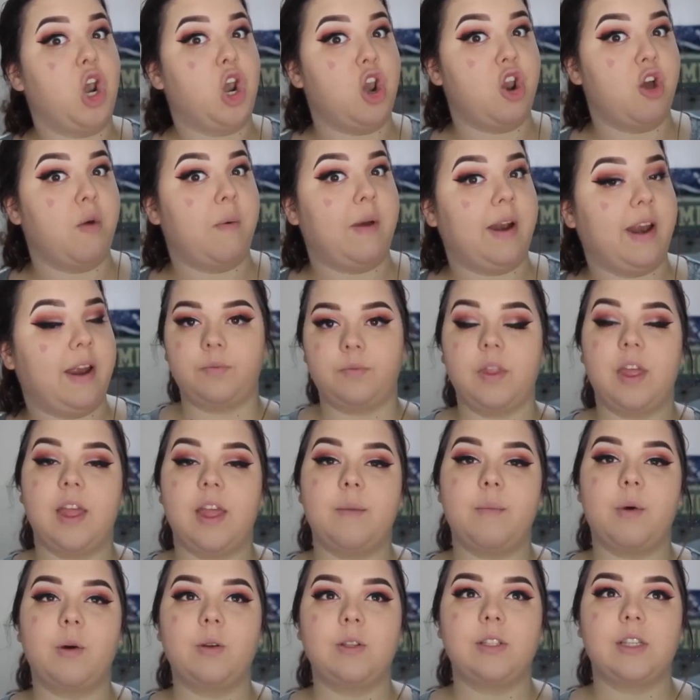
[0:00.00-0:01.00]
Nobody.
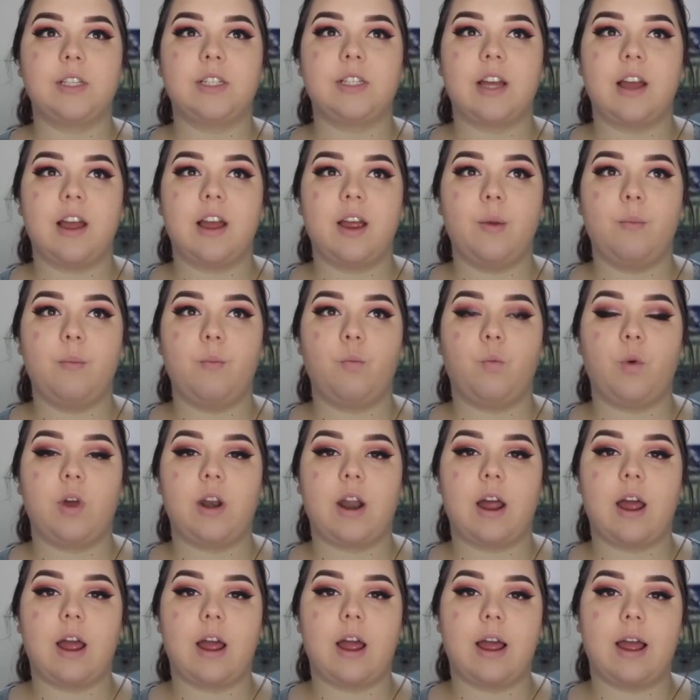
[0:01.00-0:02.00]
And most of the time
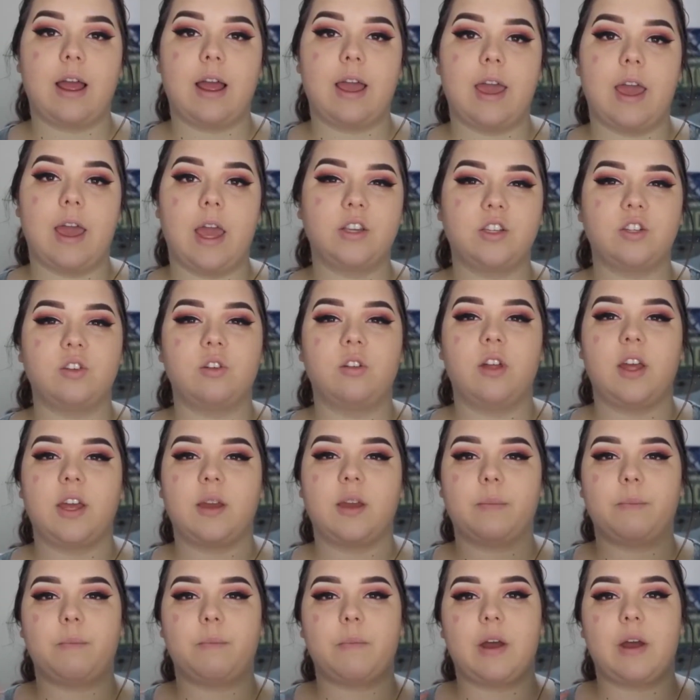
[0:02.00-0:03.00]
when I do
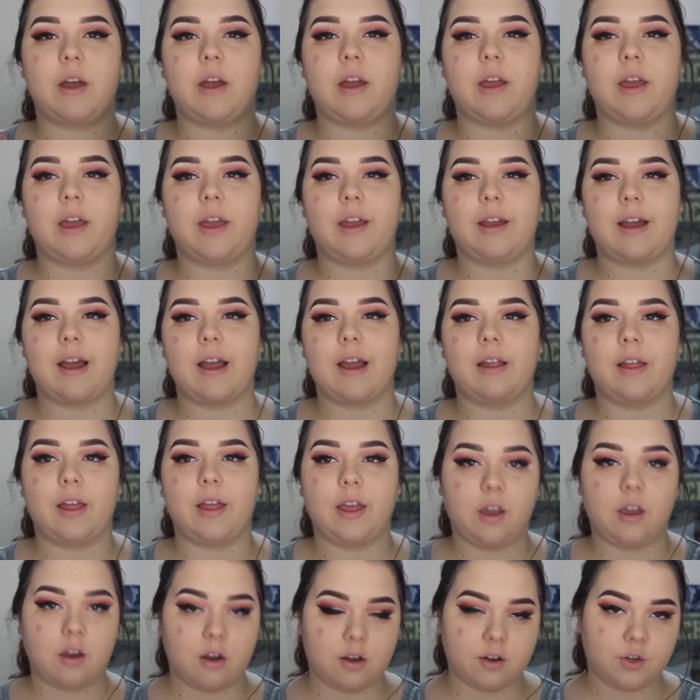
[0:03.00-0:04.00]
like my
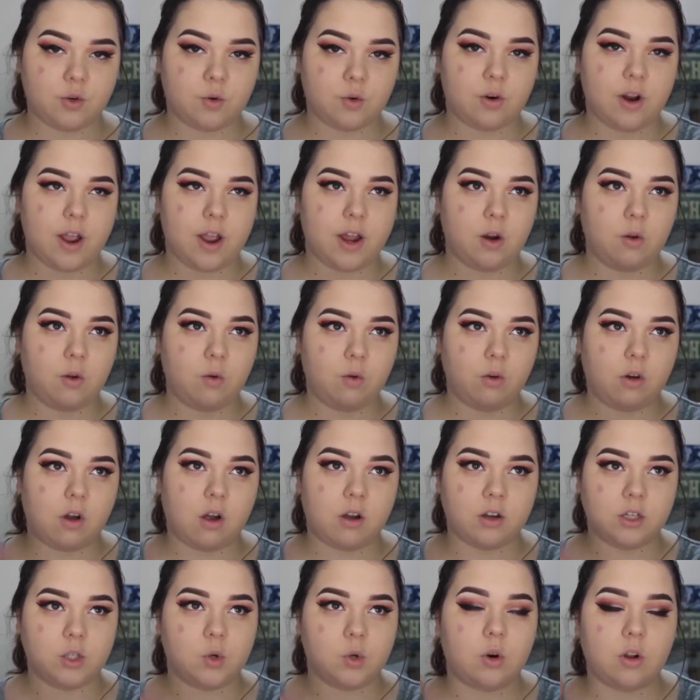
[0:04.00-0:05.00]
highlight and contour, I don't
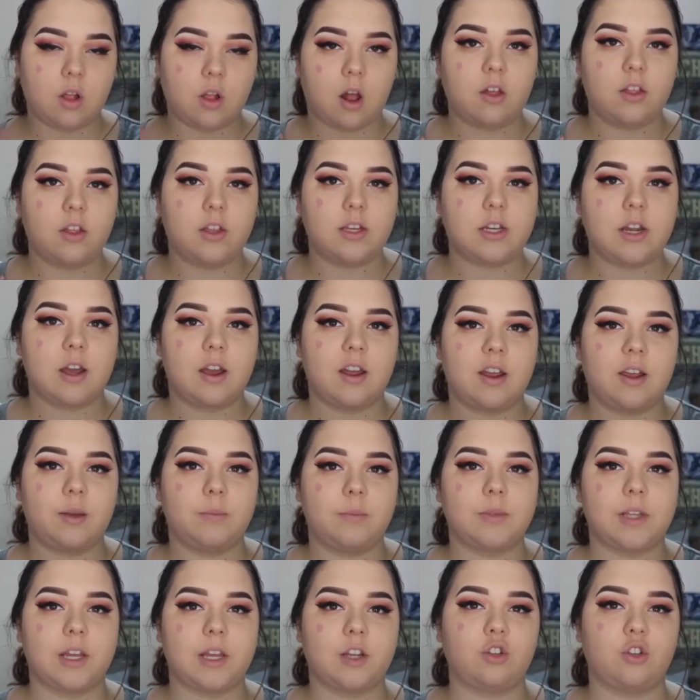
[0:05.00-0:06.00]
contour a lot of the
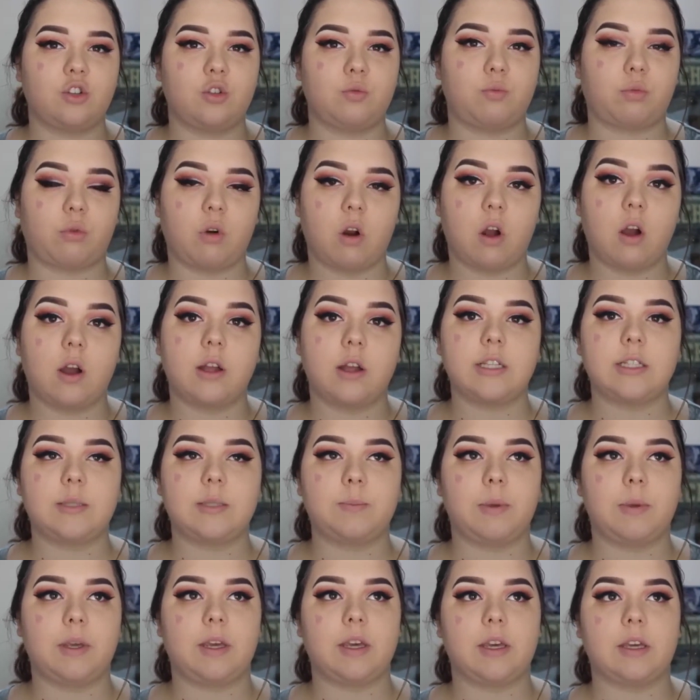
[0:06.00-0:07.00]
times. I just bronze
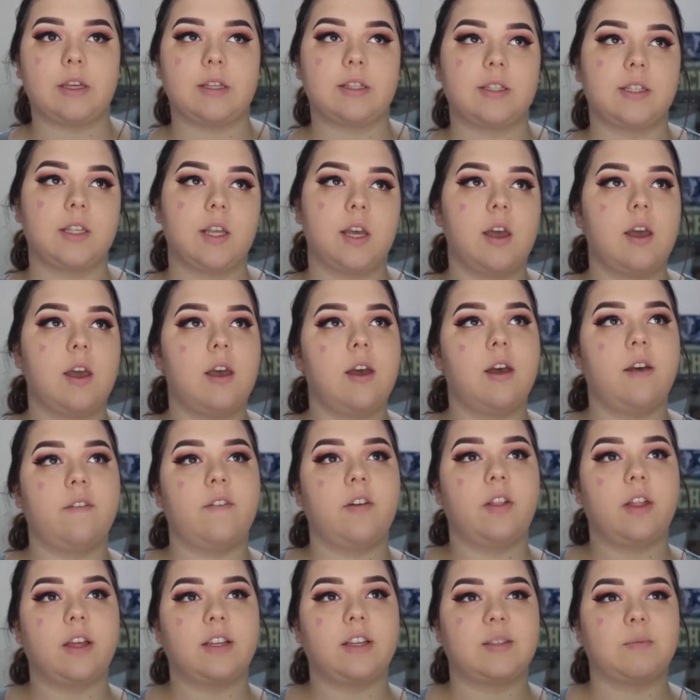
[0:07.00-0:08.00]
because I
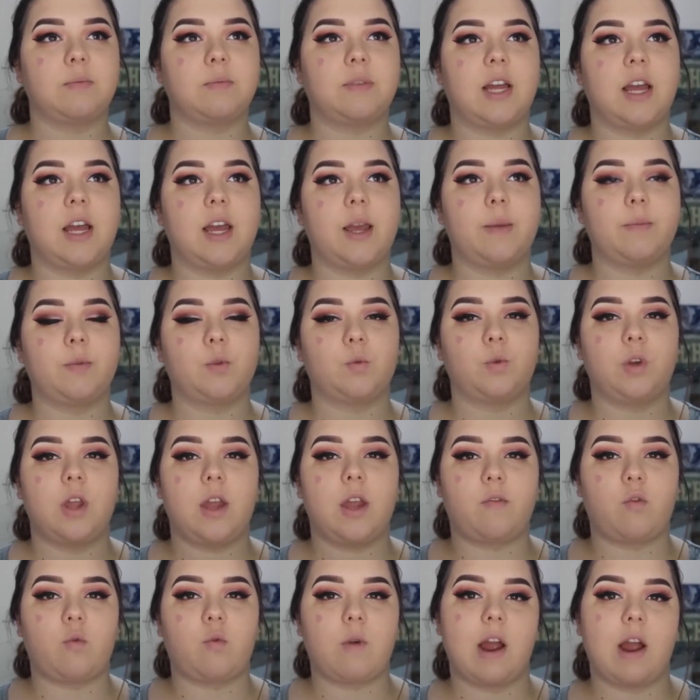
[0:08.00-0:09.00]
feel like sometimes when you
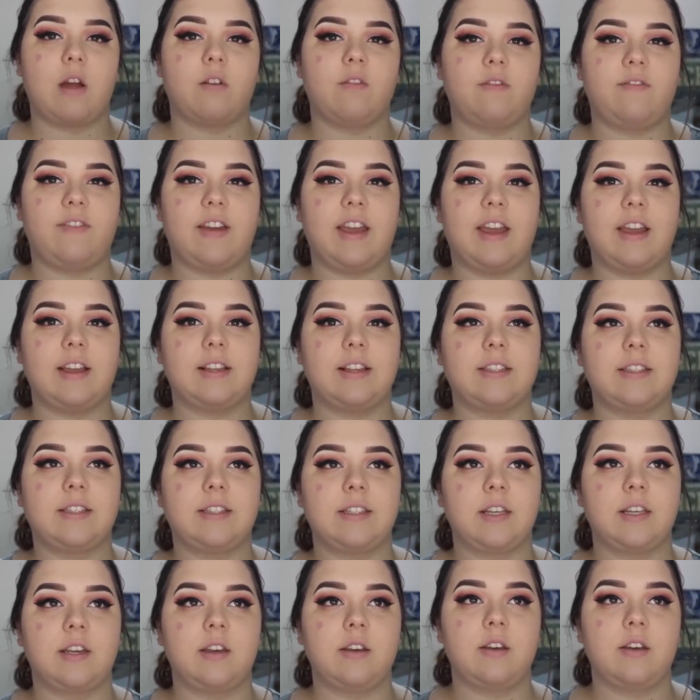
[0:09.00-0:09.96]
have a round face,